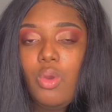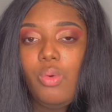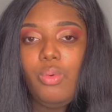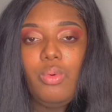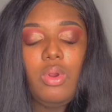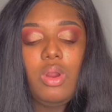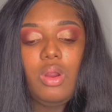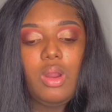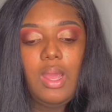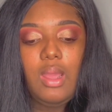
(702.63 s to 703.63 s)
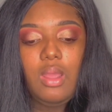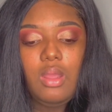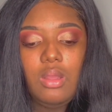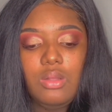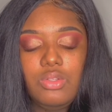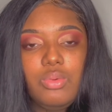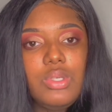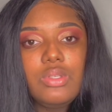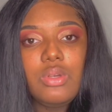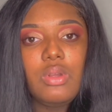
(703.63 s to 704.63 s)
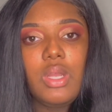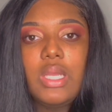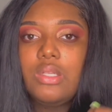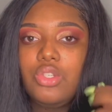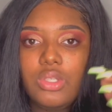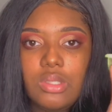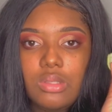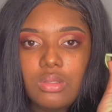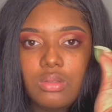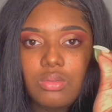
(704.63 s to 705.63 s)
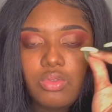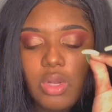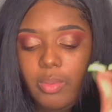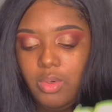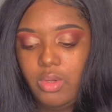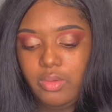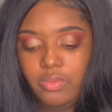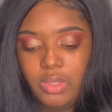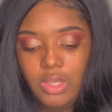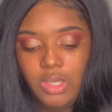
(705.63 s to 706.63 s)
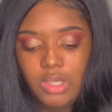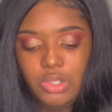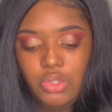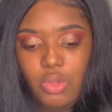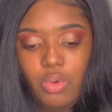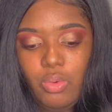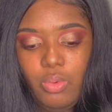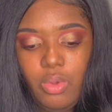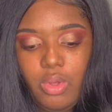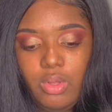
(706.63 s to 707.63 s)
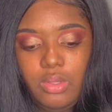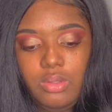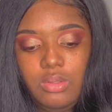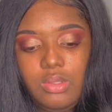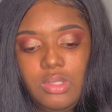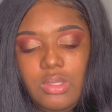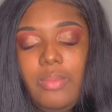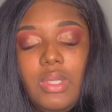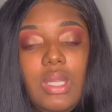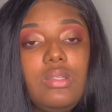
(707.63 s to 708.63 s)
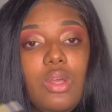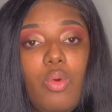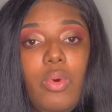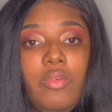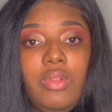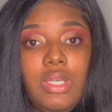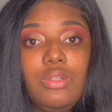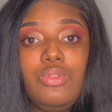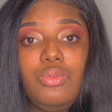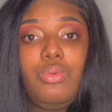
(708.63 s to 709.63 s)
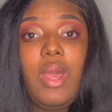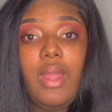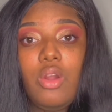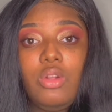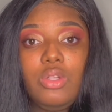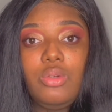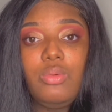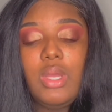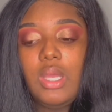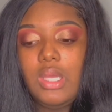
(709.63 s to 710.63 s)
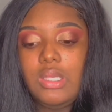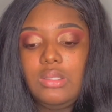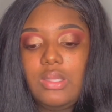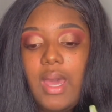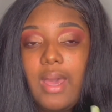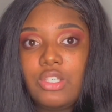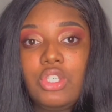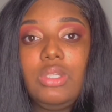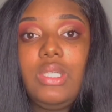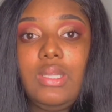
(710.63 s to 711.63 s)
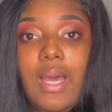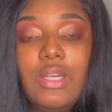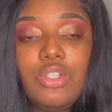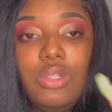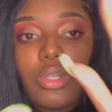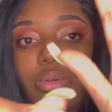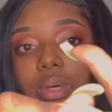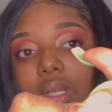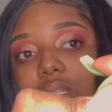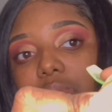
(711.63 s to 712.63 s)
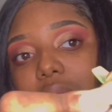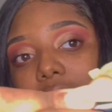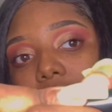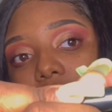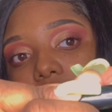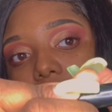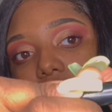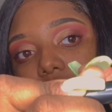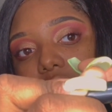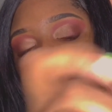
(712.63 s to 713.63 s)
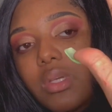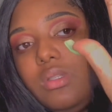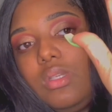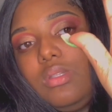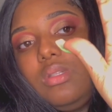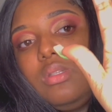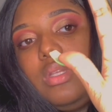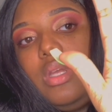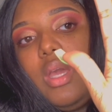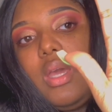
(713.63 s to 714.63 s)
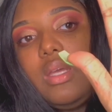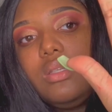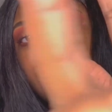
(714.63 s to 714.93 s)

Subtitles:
or a tweezer and just scrape it off. So something that's equivalent to hair glue is actually lash glue, and it's black and has the same consistency as